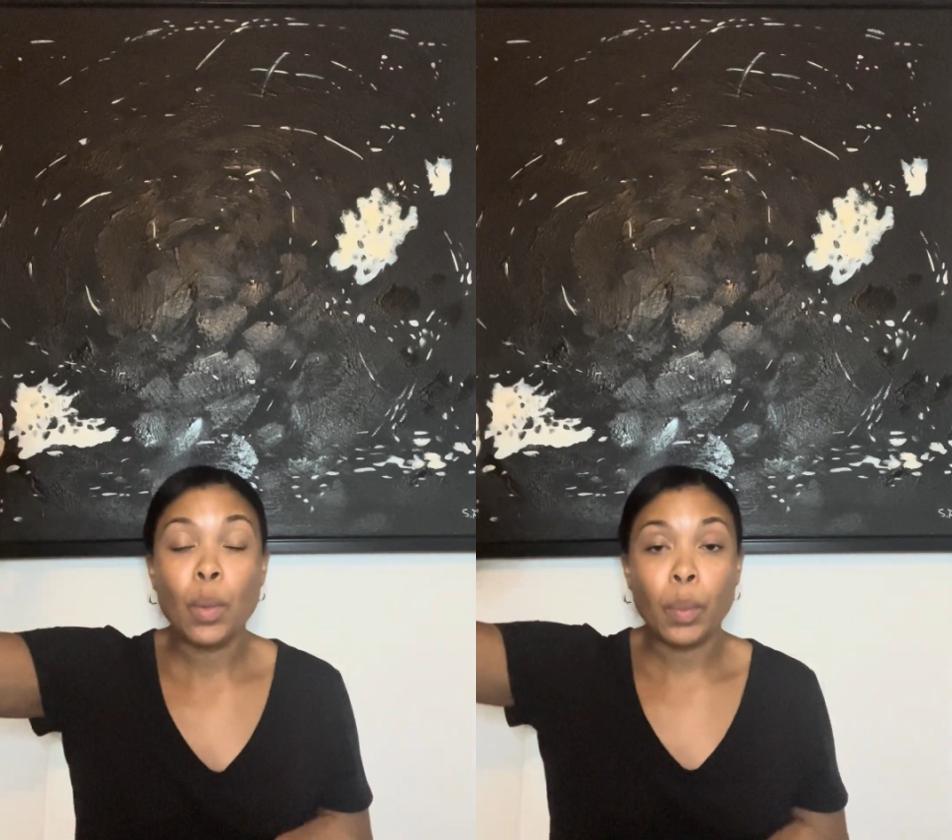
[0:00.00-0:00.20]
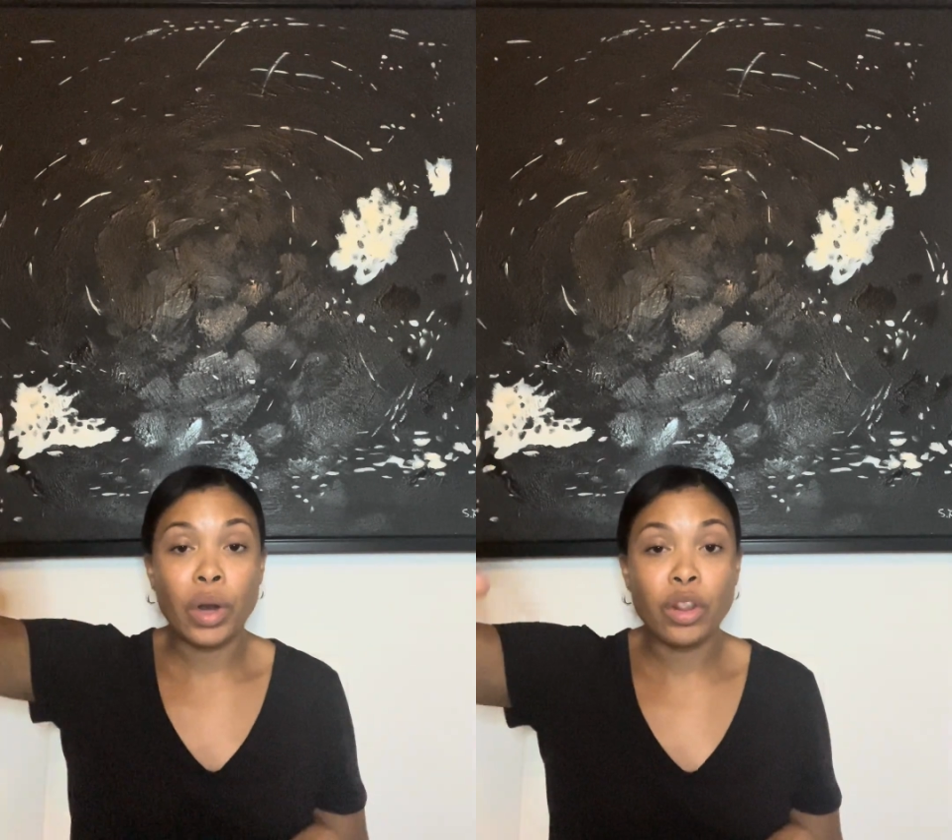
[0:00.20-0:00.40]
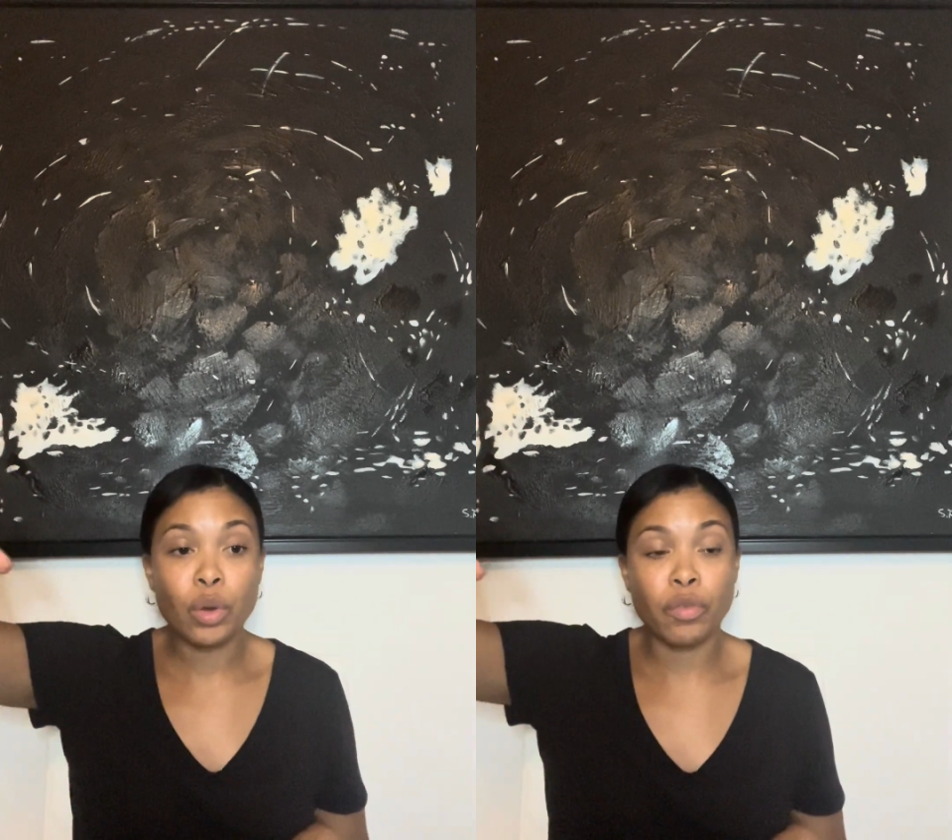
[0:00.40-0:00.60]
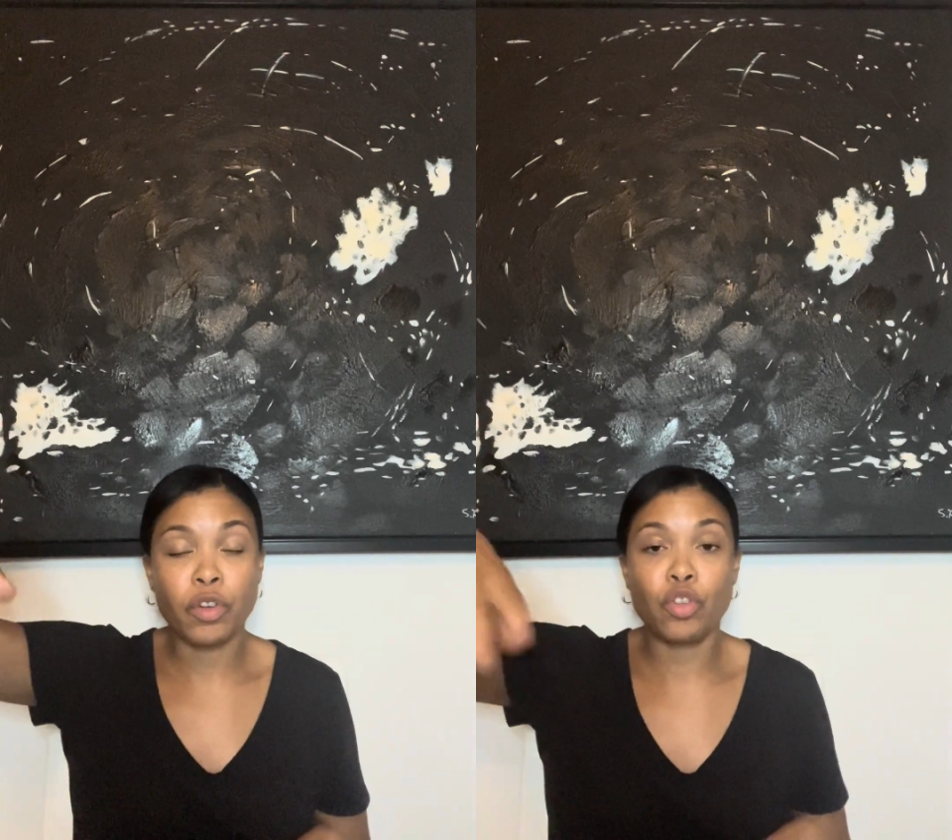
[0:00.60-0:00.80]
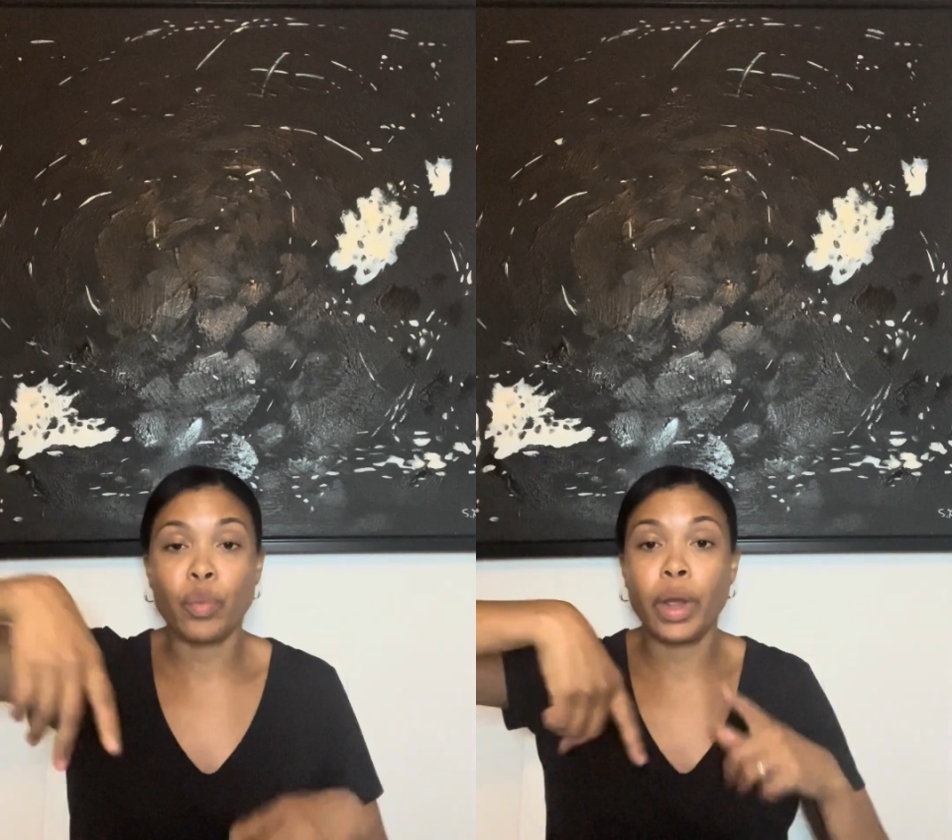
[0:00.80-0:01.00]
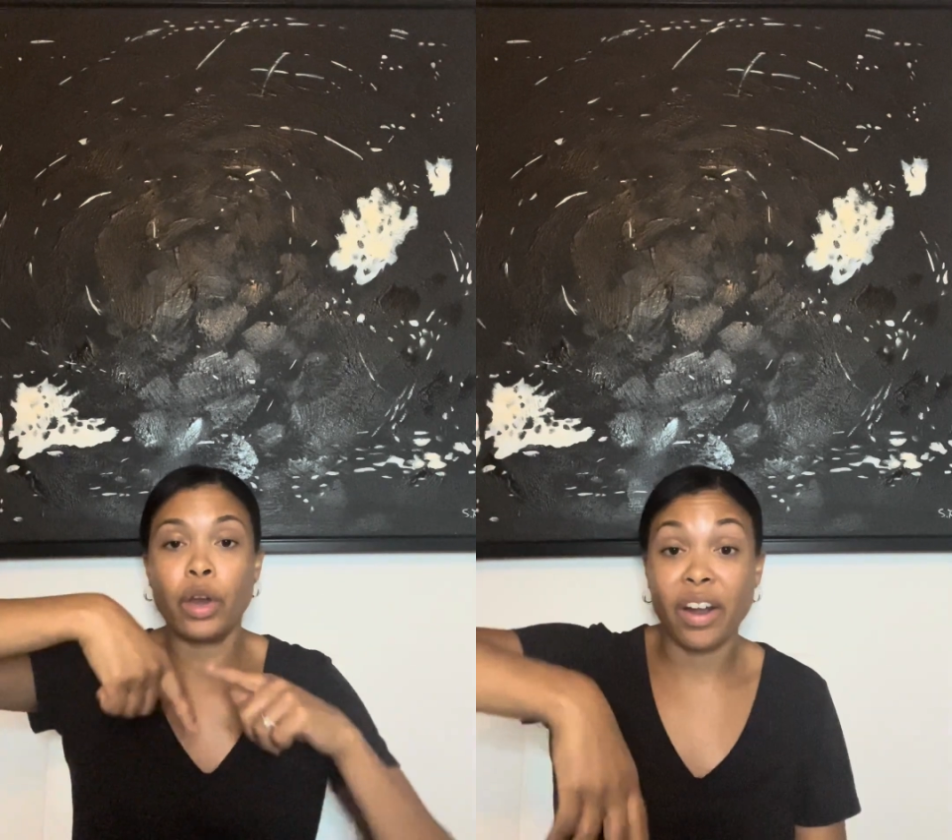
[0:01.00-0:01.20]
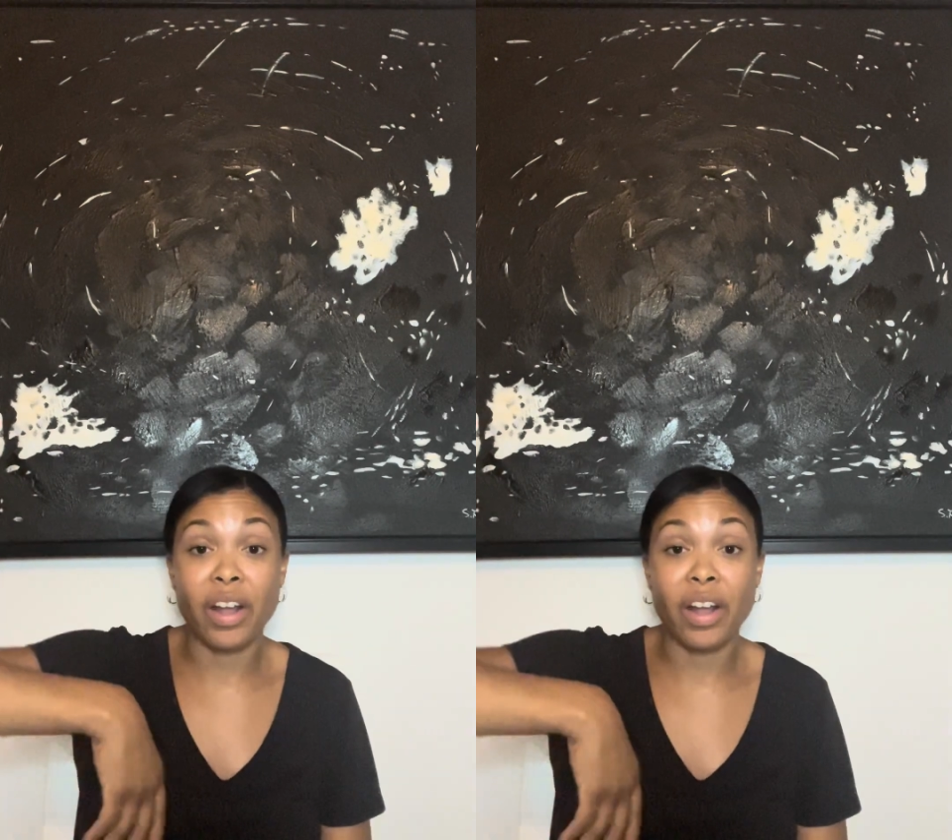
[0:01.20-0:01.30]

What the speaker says: put it in the refrigerator,